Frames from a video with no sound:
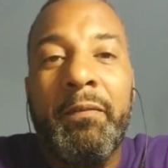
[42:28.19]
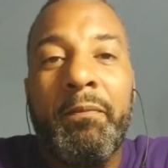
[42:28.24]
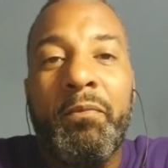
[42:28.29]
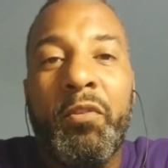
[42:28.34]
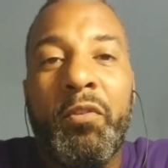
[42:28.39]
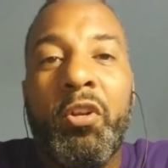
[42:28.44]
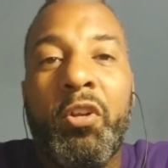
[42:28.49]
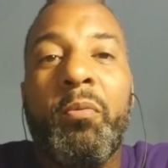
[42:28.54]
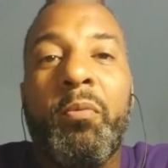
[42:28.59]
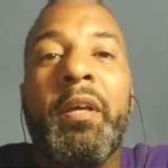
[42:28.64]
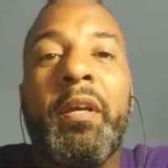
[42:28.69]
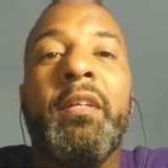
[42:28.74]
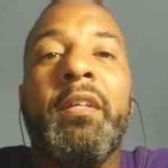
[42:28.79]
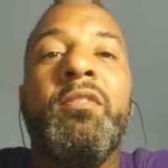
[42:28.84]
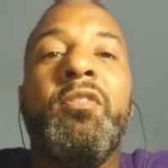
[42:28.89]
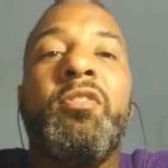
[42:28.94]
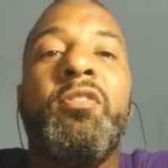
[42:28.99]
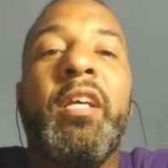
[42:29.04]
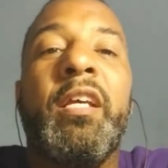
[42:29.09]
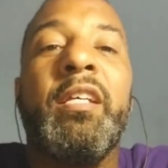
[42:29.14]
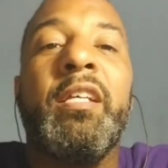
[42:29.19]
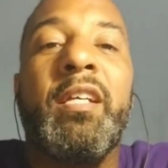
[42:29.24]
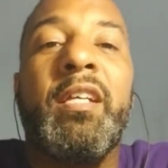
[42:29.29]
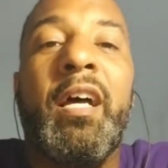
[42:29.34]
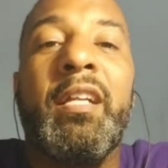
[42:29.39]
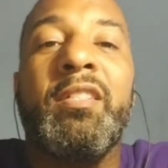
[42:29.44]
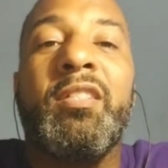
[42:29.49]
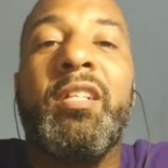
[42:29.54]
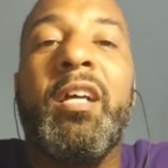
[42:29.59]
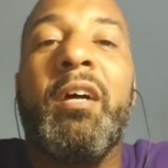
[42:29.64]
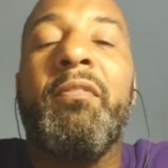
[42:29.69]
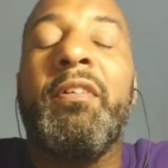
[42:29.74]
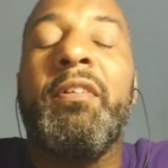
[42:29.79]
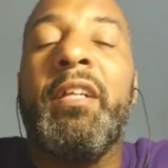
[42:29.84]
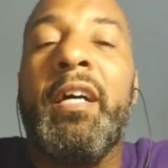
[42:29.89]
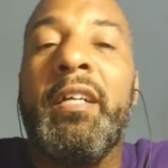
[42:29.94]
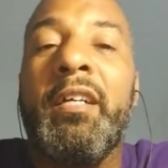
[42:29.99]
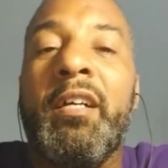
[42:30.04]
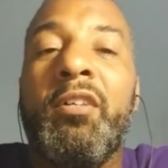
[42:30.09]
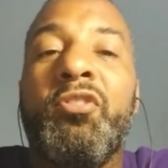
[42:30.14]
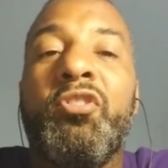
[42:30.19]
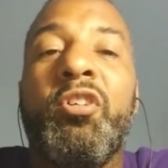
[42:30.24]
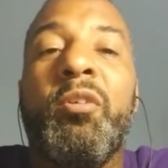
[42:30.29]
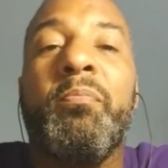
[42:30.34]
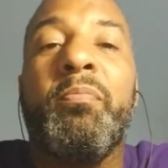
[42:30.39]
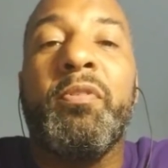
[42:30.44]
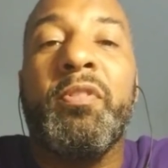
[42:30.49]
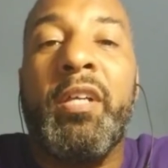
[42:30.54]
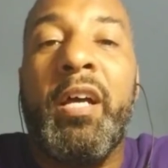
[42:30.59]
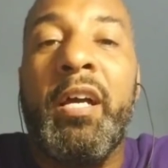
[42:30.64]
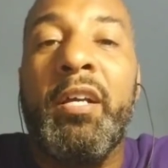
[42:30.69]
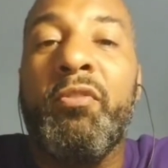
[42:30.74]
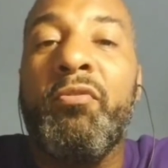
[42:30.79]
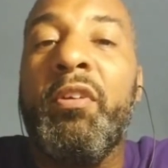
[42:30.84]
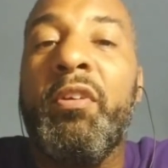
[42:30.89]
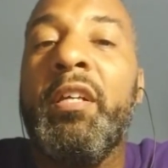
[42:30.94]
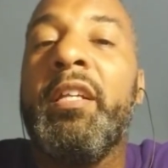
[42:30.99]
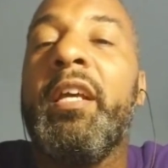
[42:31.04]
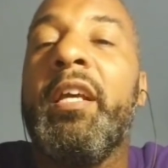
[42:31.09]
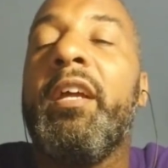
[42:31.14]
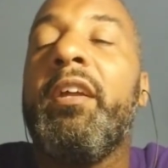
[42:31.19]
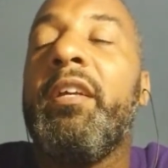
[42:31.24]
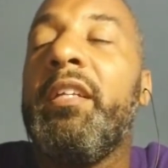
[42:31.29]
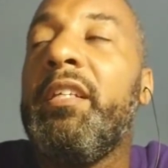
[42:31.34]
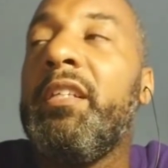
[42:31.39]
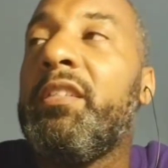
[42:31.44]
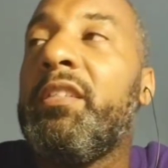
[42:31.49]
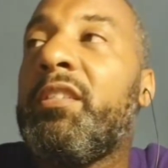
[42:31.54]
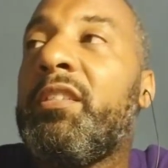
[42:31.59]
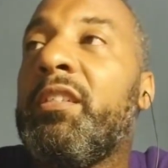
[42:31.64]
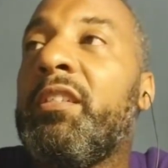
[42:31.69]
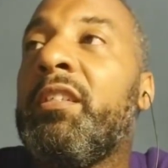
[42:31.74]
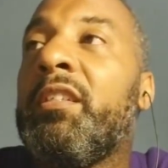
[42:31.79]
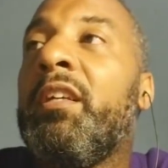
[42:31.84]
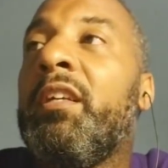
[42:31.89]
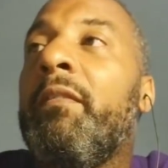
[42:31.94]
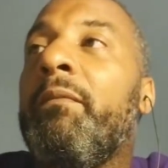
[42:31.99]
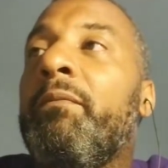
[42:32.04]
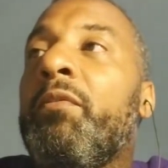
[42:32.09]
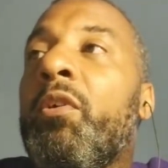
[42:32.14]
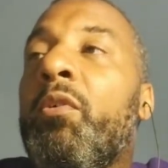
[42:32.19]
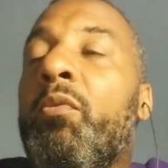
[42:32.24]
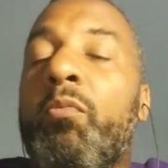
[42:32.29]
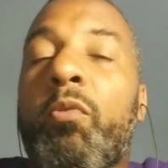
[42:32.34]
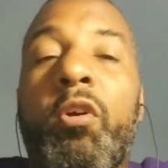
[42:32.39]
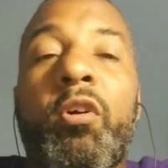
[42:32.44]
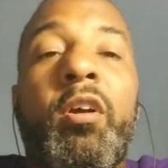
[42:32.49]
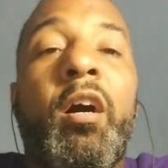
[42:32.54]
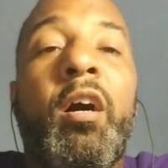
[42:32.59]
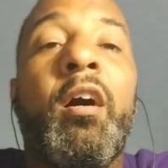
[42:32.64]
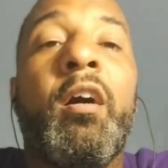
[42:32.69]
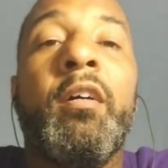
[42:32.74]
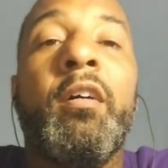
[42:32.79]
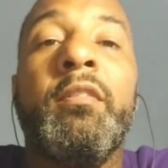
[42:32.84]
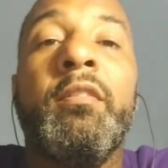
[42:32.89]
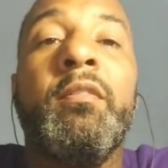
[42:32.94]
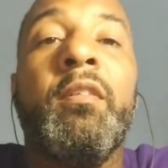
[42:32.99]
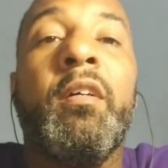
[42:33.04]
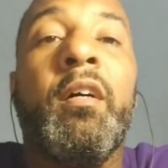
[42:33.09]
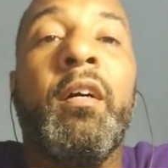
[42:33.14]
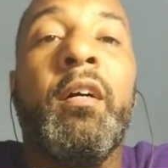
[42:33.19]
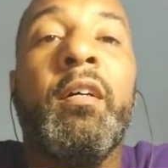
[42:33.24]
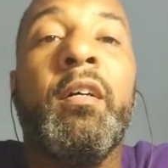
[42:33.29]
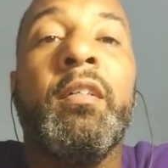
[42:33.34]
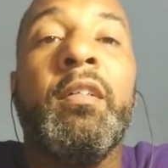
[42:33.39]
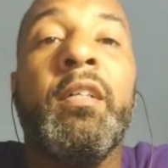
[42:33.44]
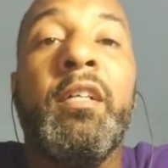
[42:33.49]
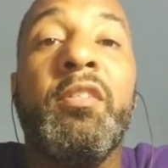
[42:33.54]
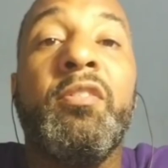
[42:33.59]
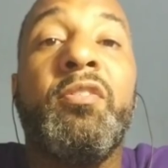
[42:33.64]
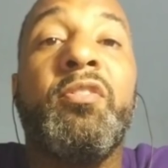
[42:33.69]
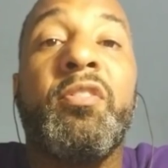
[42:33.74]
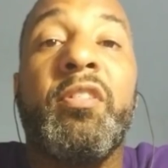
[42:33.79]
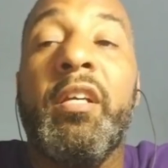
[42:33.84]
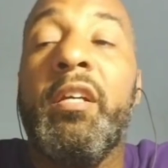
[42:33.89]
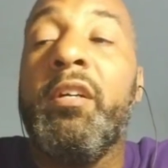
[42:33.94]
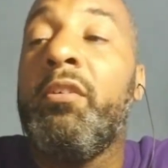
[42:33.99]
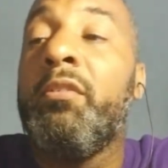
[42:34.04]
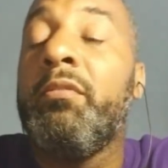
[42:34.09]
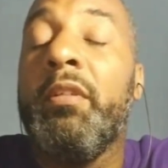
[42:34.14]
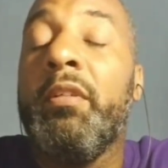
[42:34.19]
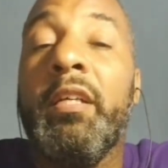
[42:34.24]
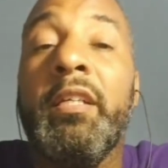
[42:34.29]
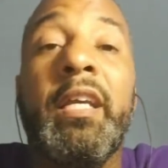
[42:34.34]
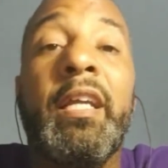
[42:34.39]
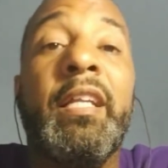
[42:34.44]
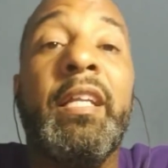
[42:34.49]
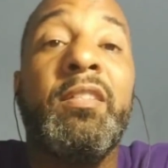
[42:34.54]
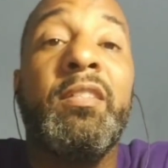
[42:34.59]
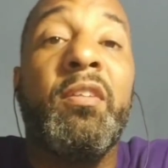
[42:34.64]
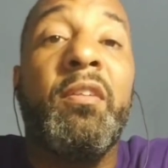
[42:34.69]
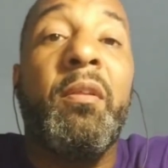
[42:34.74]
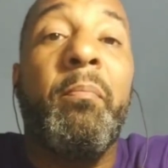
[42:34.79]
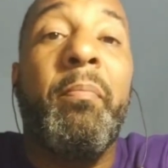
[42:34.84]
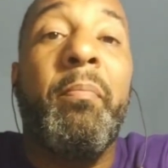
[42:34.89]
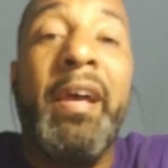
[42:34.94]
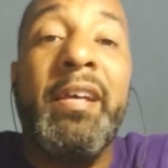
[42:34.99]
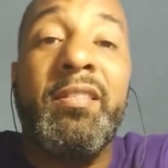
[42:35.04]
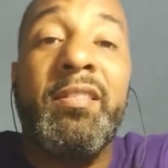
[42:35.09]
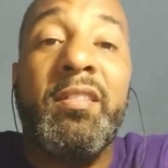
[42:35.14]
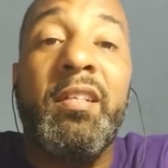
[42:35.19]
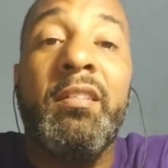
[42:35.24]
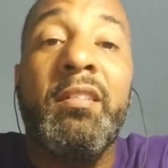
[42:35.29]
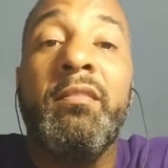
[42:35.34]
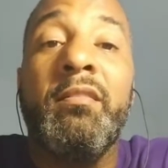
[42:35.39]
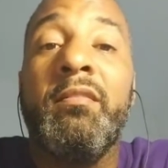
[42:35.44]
You know what I mean? You say he's got to stop relying on jumpers. I agree there. He needs to work on his skill in getting to the basket,